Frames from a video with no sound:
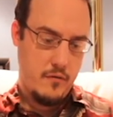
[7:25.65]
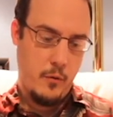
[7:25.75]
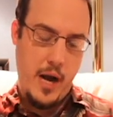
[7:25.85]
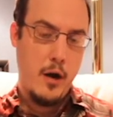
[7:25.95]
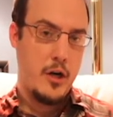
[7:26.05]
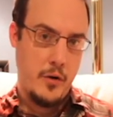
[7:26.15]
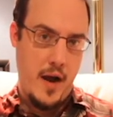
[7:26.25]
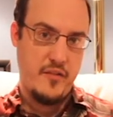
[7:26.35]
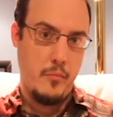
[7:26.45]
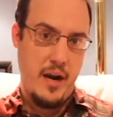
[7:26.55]
for
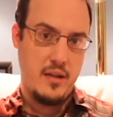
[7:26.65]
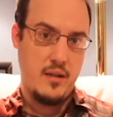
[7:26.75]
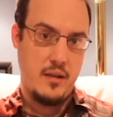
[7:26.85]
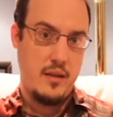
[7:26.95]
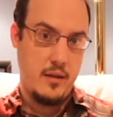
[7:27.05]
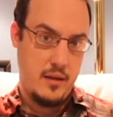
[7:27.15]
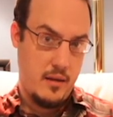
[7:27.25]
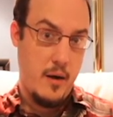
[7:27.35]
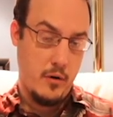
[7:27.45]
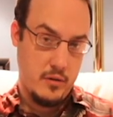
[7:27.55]
aircraft brakes that
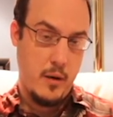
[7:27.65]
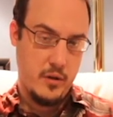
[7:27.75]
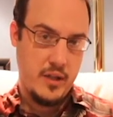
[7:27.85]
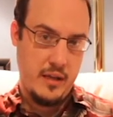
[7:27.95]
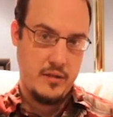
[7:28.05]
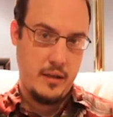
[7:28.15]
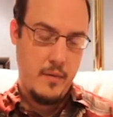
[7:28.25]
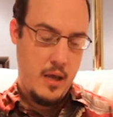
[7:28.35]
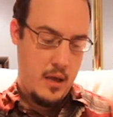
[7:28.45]
they were testing.